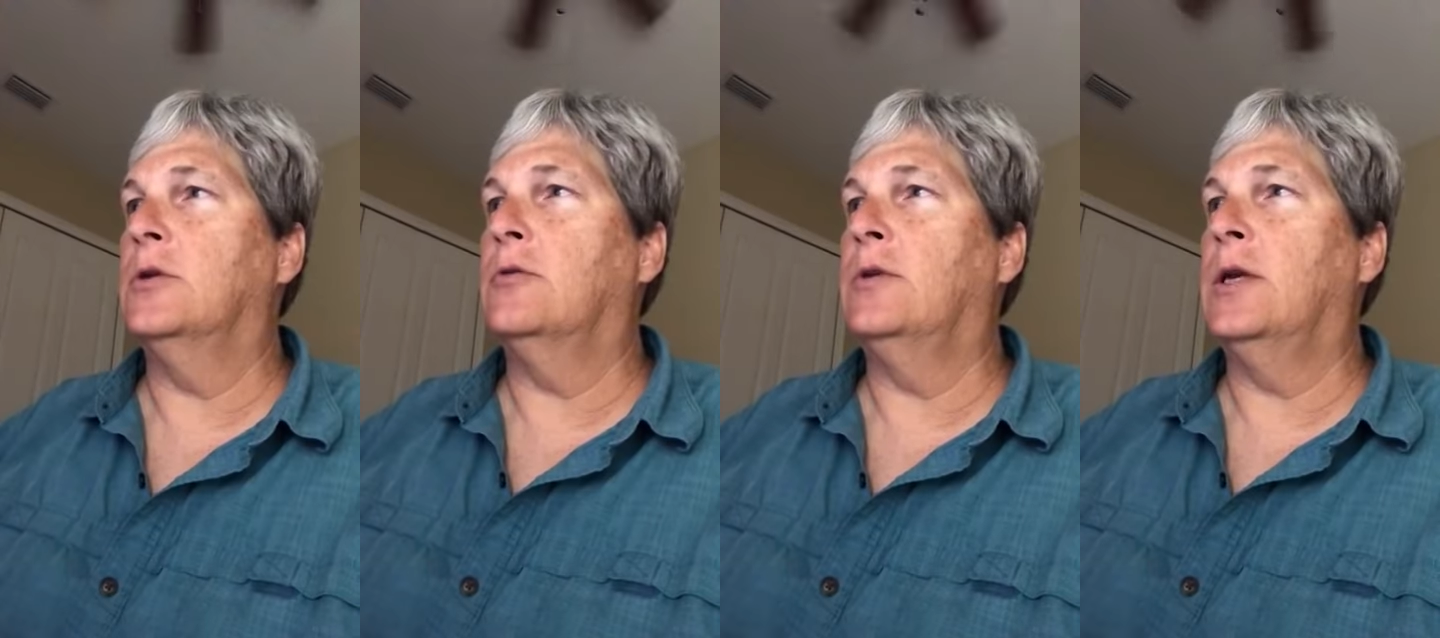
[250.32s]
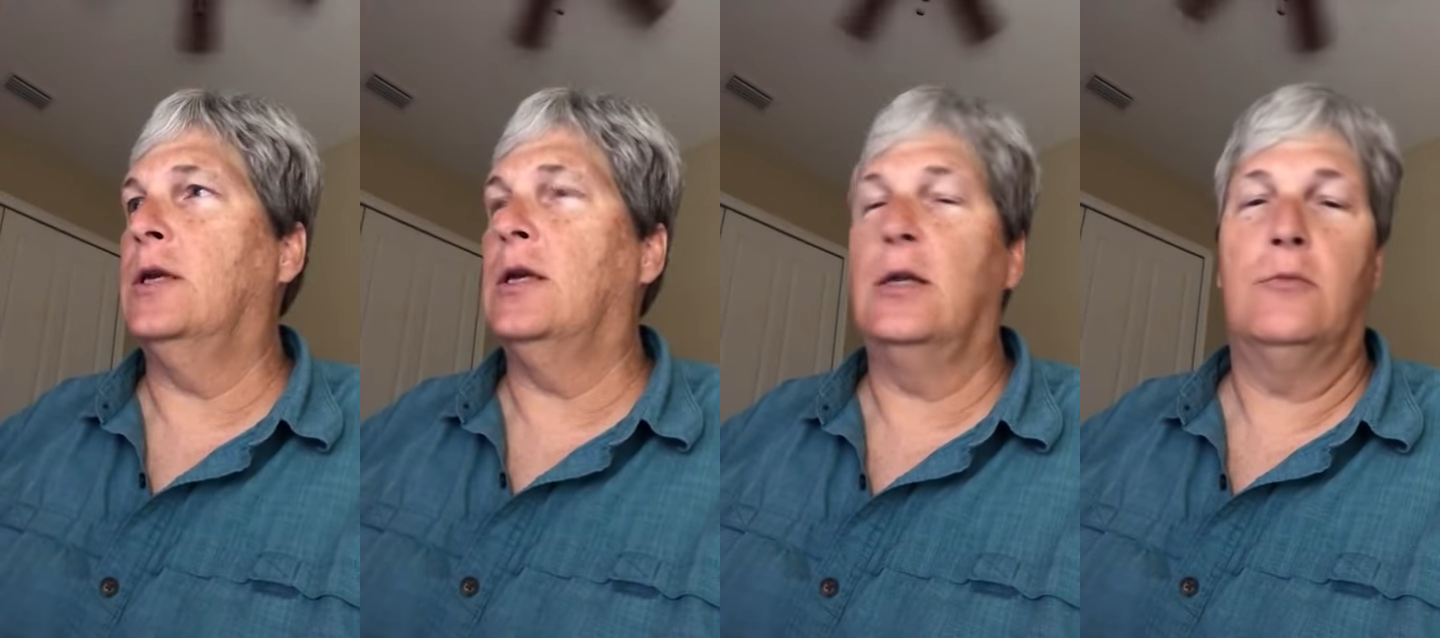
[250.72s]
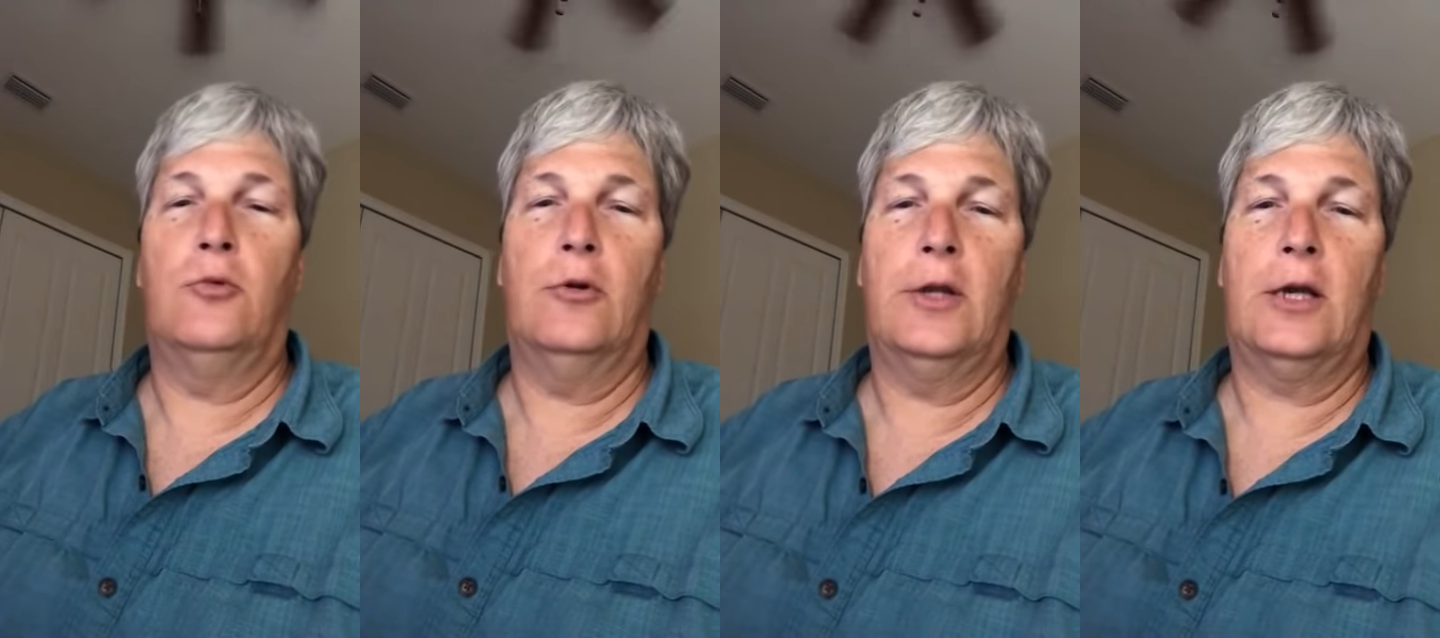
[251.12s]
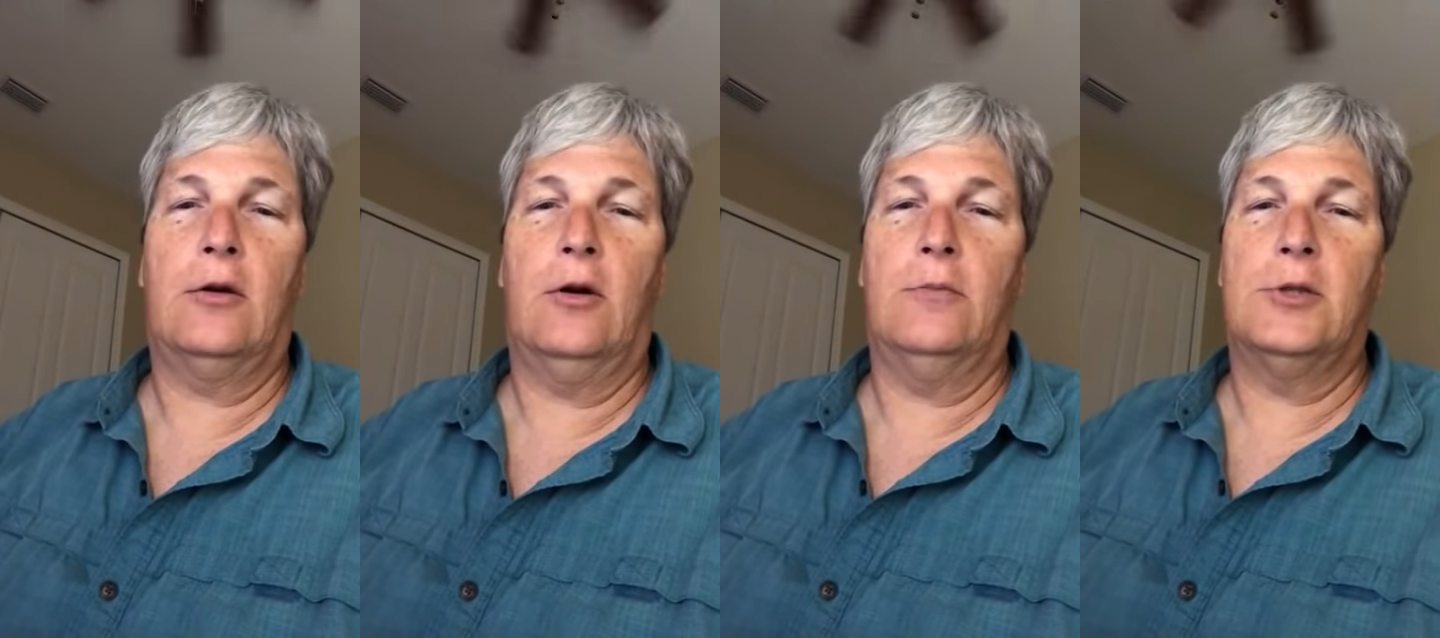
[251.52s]
Don't need any more of
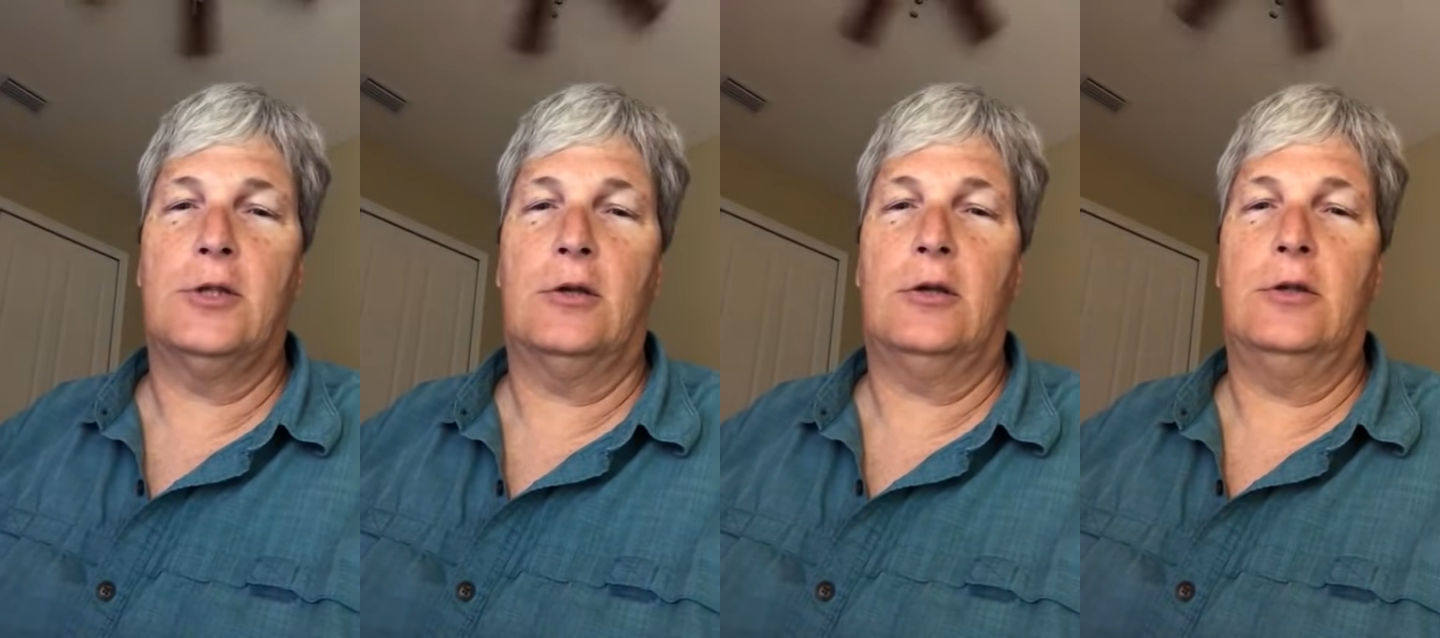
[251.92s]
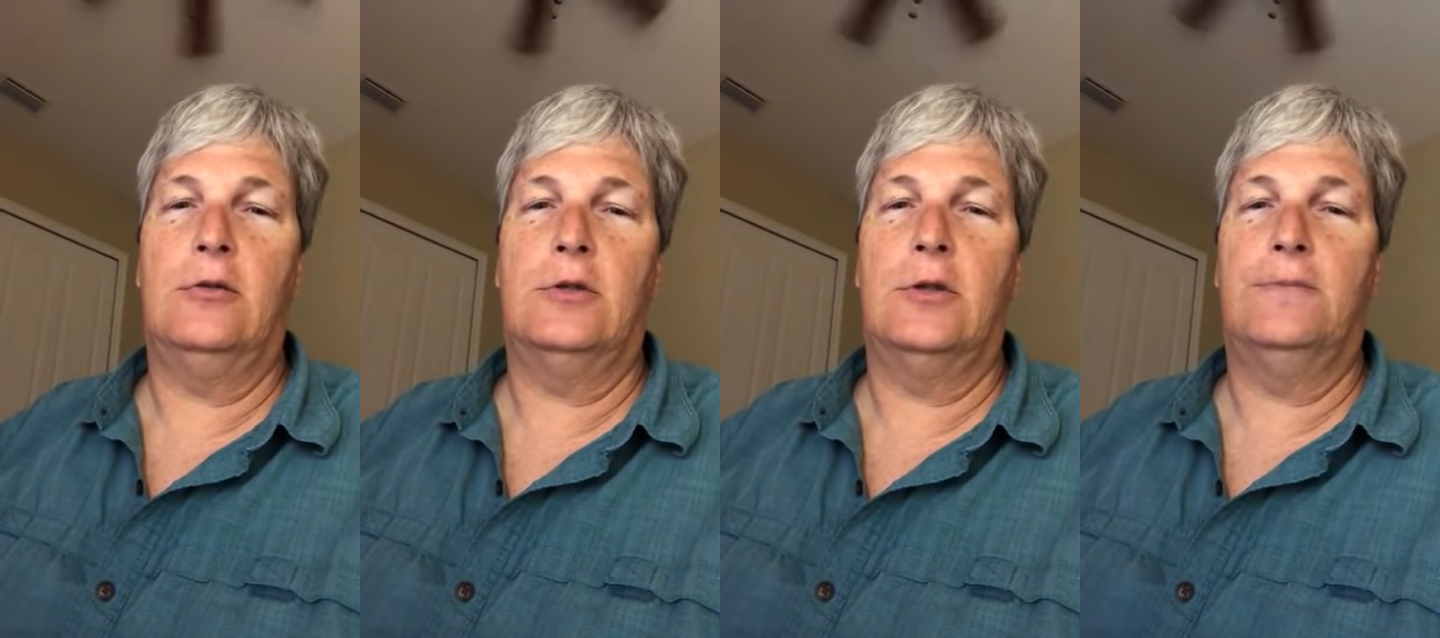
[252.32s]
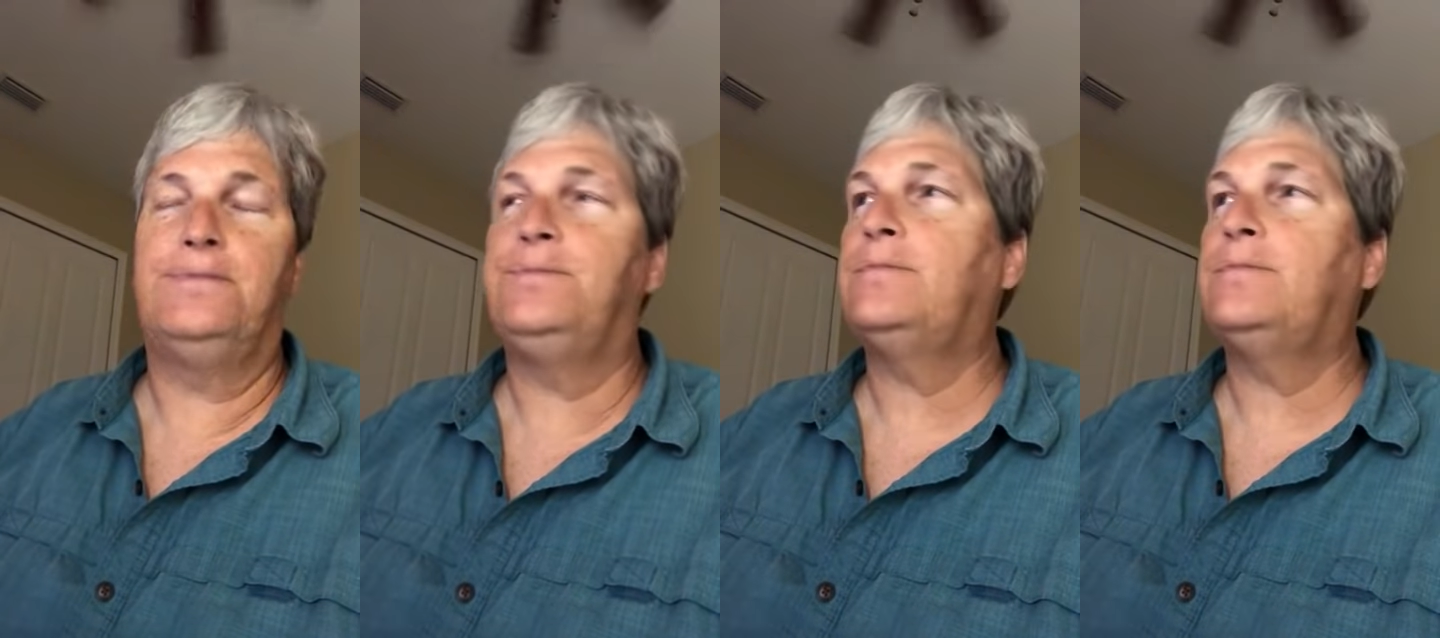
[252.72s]
that garbage out on YouTube.